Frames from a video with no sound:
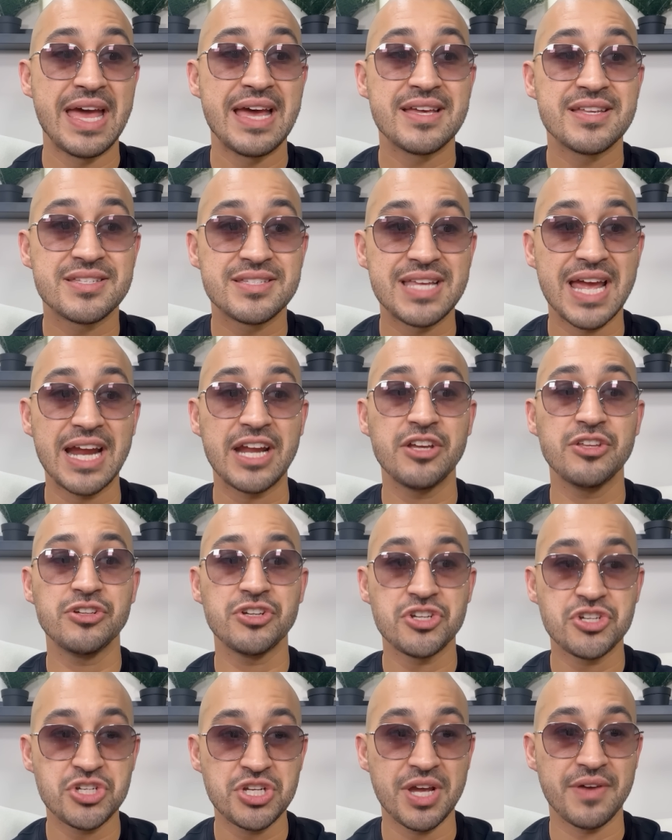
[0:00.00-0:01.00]

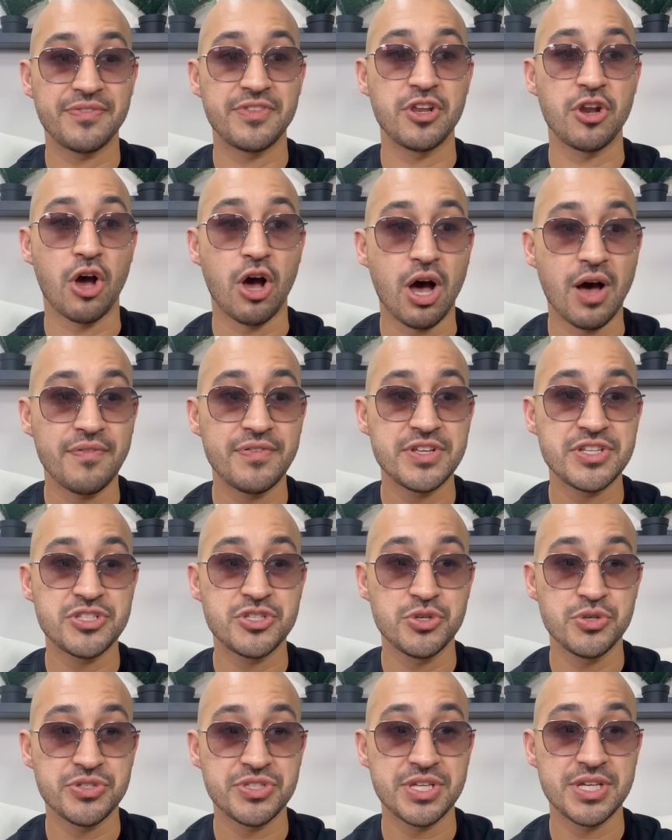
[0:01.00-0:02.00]
secular shift in office
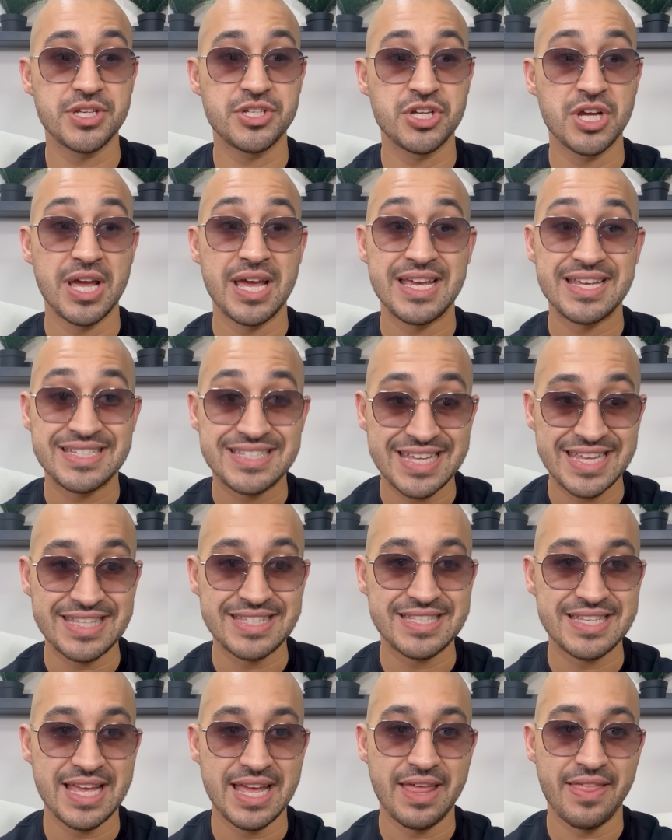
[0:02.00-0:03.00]
usage
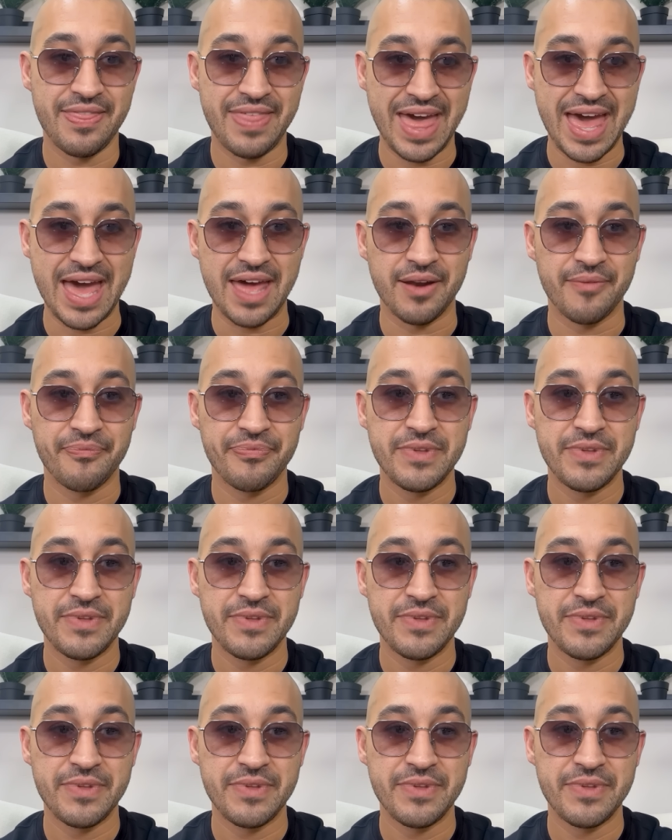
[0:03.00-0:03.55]
since that.